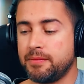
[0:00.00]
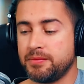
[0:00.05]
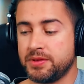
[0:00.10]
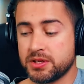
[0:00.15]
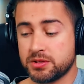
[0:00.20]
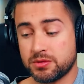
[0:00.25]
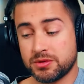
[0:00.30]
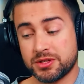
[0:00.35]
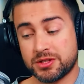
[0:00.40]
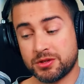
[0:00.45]

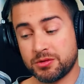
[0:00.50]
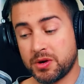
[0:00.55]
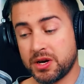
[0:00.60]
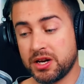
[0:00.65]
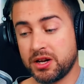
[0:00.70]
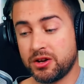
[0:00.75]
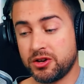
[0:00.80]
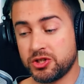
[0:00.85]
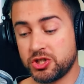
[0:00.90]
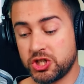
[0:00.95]
This one's
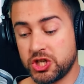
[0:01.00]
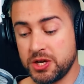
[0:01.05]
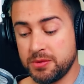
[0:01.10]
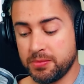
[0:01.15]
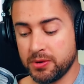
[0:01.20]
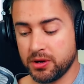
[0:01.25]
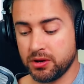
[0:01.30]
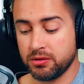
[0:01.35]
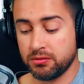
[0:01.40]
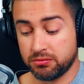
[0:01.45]
$20
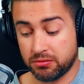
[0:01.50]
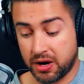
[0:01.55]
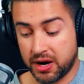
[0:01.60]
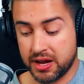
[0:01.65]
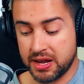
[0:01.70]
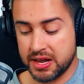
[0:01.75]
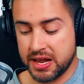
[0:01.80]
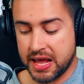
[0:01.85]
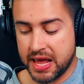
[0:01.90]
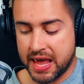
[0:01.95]
cheaper,
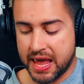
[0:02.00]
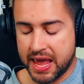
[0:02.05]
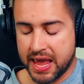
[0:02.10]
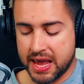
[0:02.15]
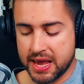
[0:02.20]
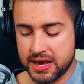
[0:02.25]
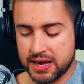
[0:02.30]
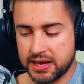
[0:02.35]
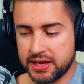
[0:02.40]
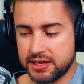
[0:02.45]
right?
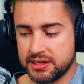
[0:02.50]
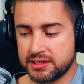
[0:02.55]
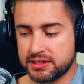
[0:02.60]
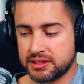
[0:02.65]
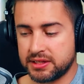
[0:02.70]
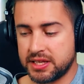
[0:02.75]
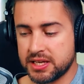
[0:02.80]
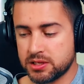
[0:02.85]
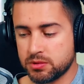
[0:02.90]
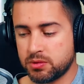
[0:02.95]
And
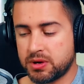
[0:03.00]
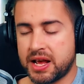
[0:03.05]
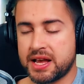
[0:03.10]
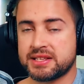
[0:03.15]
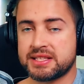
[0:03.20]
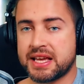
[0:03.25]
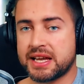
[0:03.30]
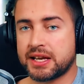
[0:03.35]
this one has